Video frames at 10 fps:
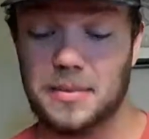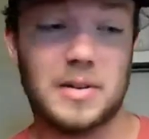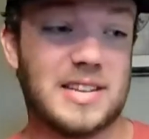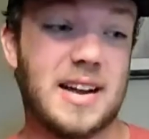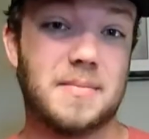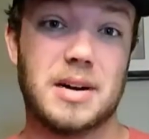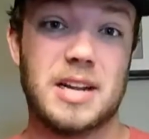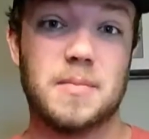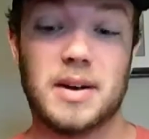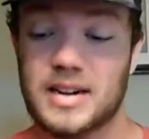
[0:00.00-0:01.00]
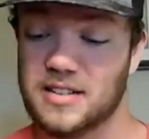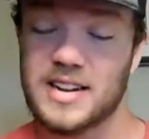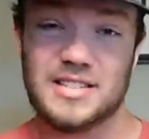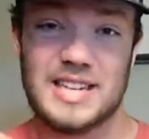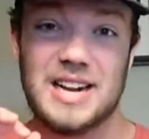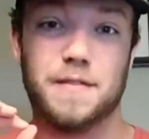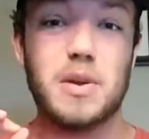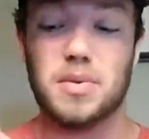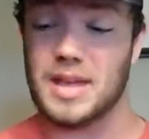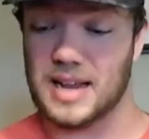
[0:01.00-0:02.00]
little tiny money, but I just needed a
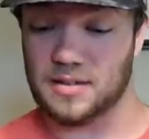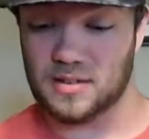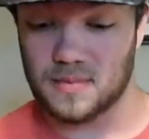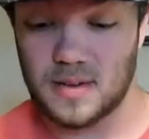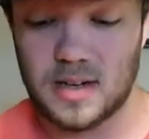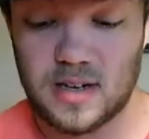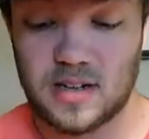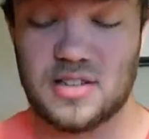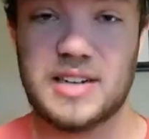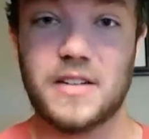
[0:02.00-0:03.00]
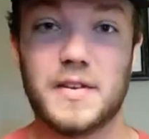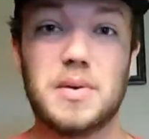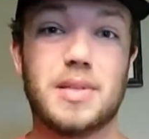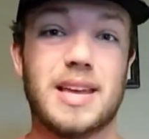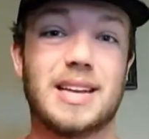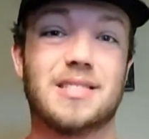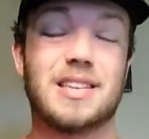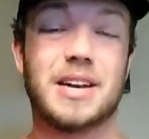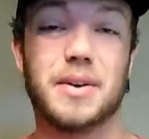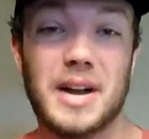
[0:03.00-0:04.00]
few things. Just needed a few things
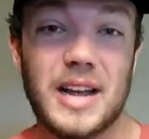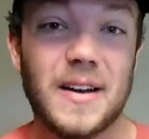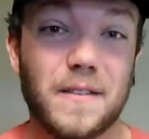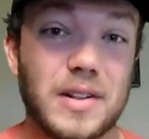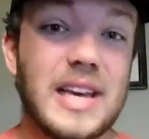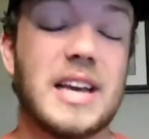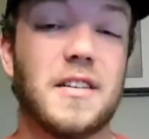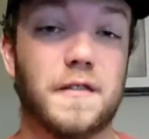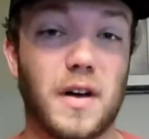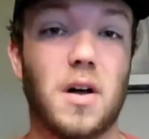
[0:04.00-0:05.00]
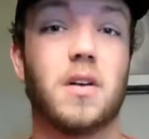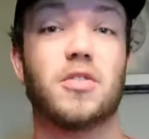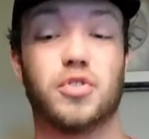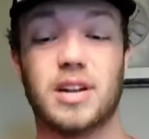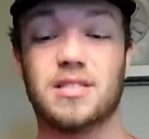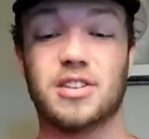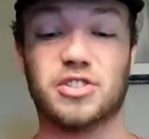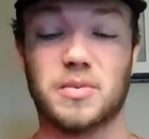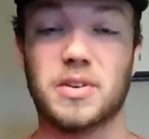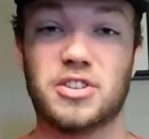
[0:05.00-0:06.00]
to get ready for the fall
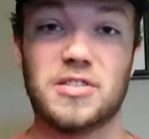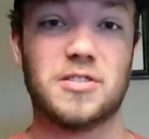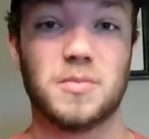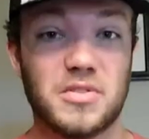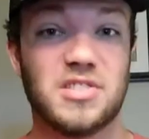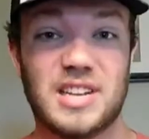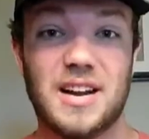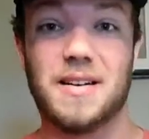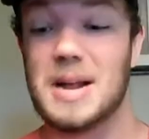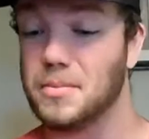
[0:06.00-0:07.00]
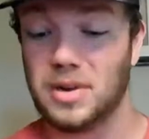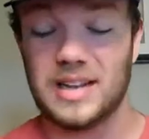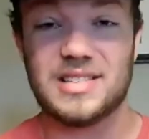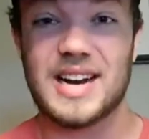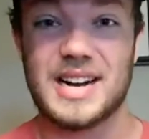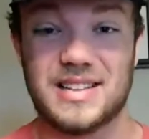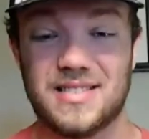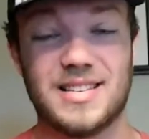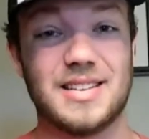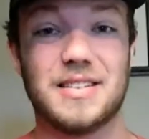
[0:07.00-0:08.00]
transition, which is here. And I'm really
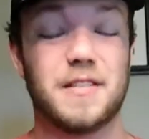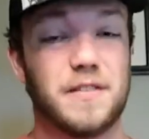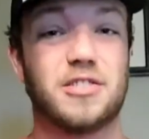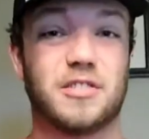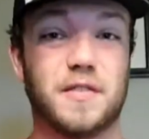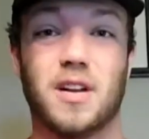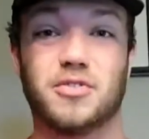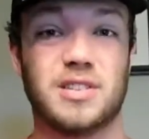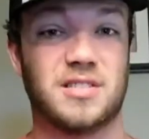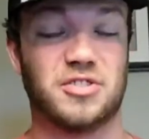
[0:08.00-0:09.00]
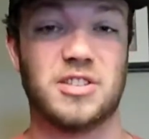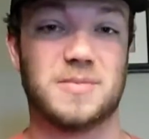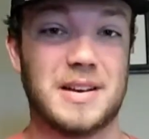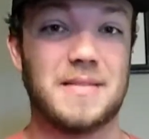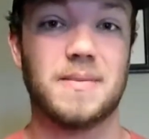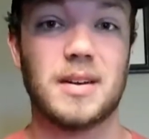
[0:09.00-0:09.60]
excited to fish the fall transition. It's probably